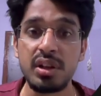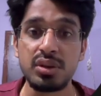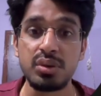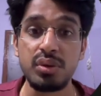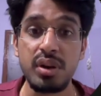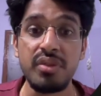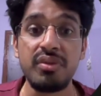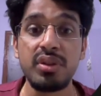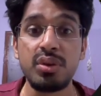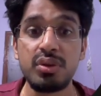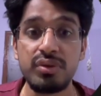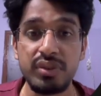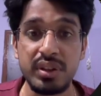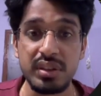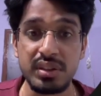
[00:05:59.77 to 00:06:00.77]
So even though
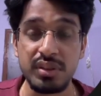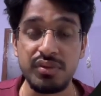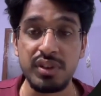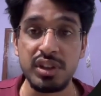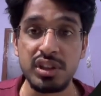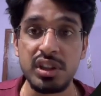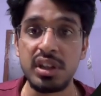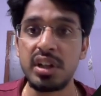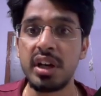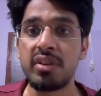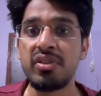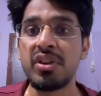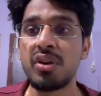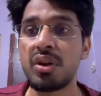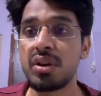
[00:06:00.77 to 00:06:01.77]
if it is a function, it
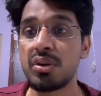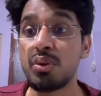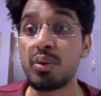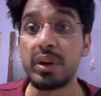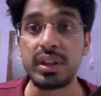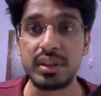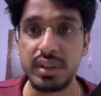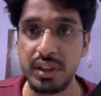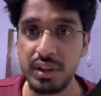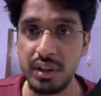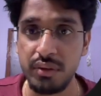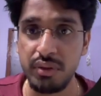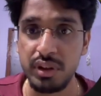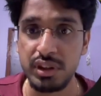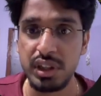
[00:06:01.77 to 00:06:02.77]
will not go inside
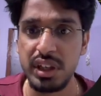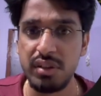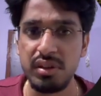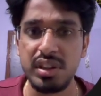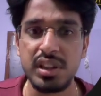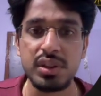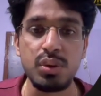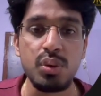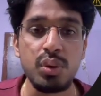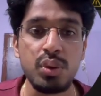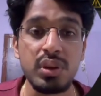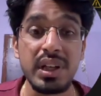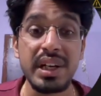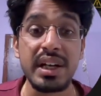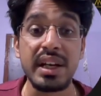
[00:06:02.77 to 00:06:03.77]
that function, it will just go
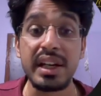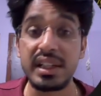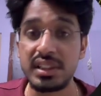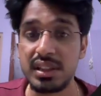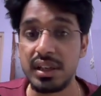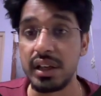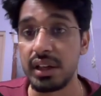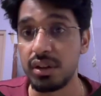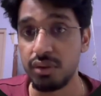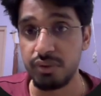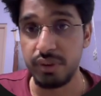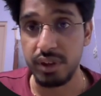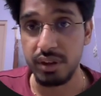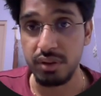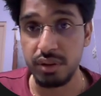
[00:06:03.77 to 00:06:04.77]
to that next line
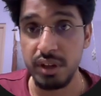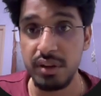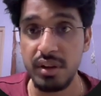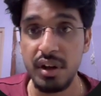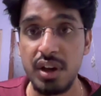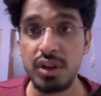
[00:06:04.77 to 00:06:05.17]
of it, okay?